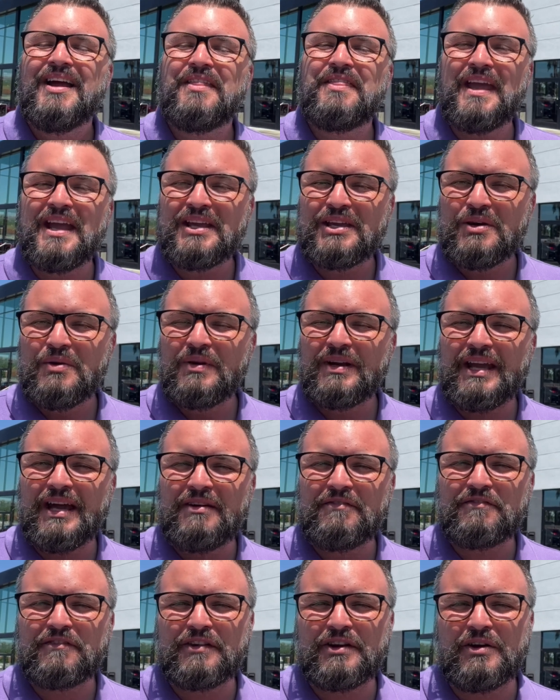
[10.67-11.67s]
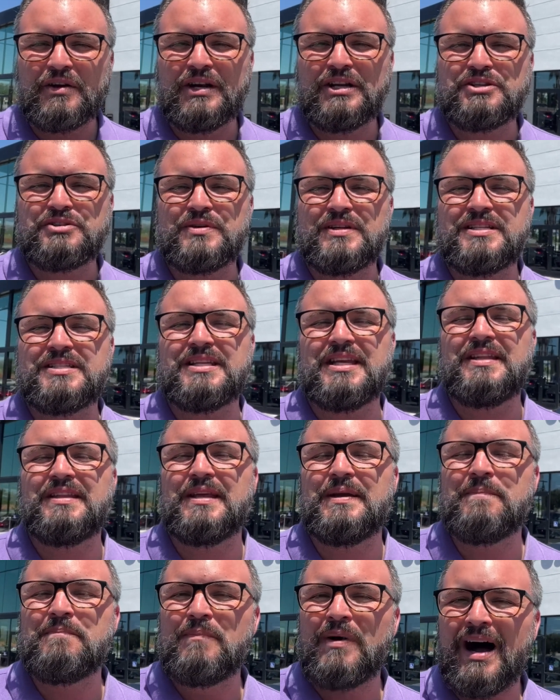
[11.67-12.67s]
Thank you again for your interest in
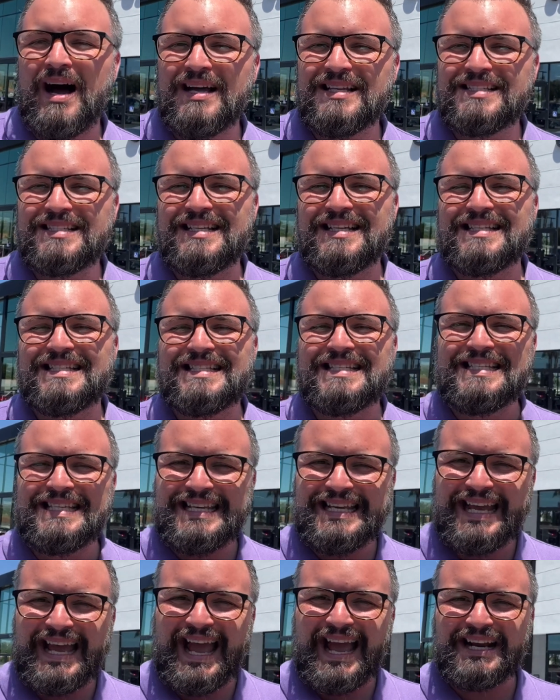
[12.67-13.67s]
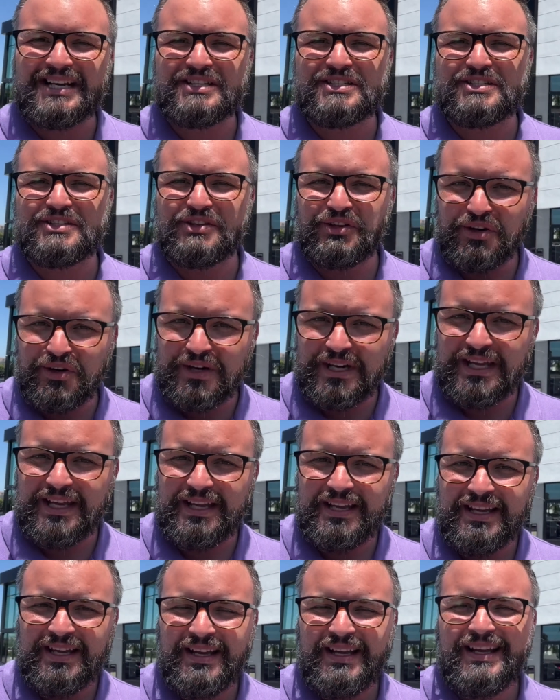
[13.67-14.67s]
the Mazda
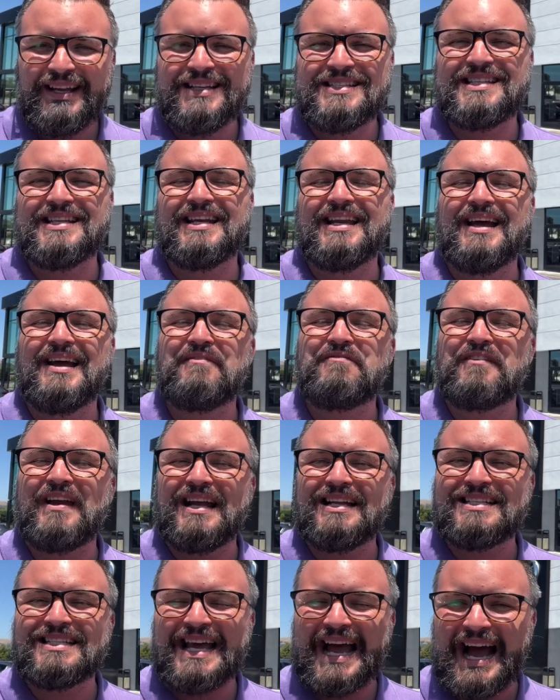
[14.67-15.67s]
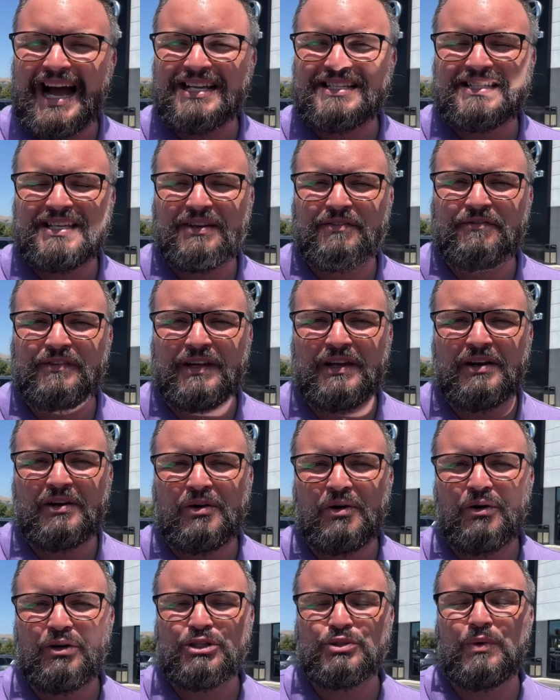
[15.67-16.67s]
CX-30. It's a fantastic
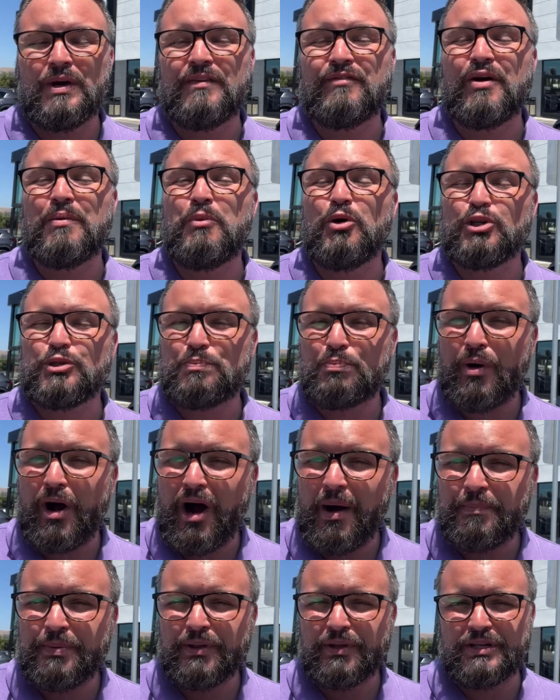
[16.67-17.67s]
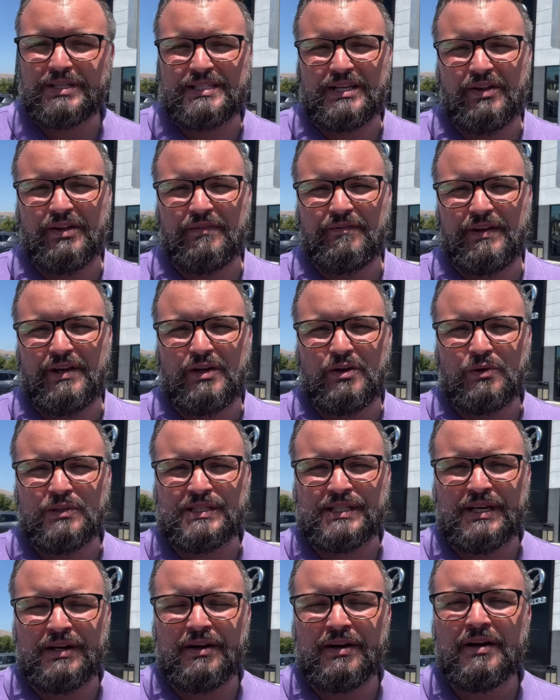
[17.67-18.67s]
vehicle. It's one of our most popular selling
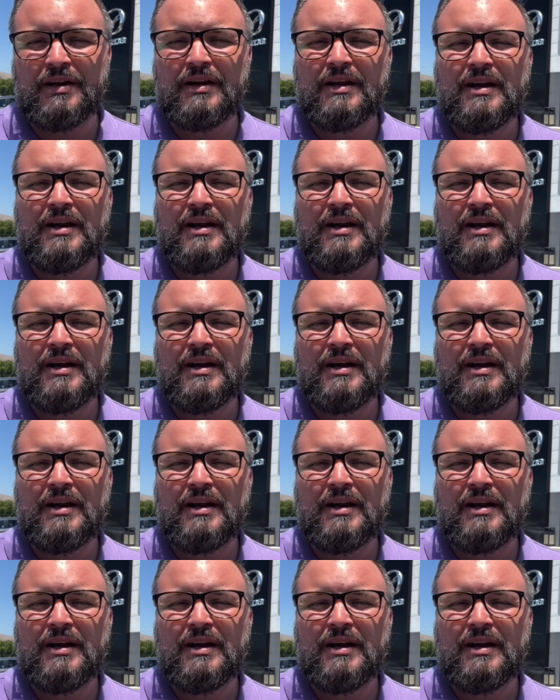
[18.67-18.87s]
vehicles here.